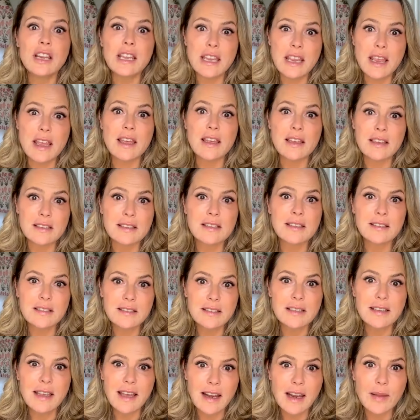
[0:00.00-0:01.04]
years
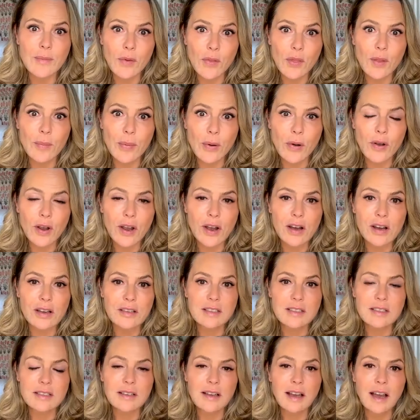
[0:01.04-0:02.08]
to get him on the
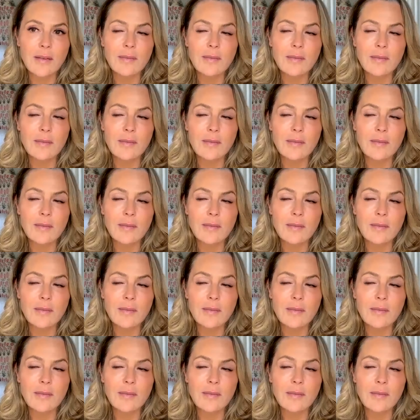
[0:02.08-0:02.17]
podcast.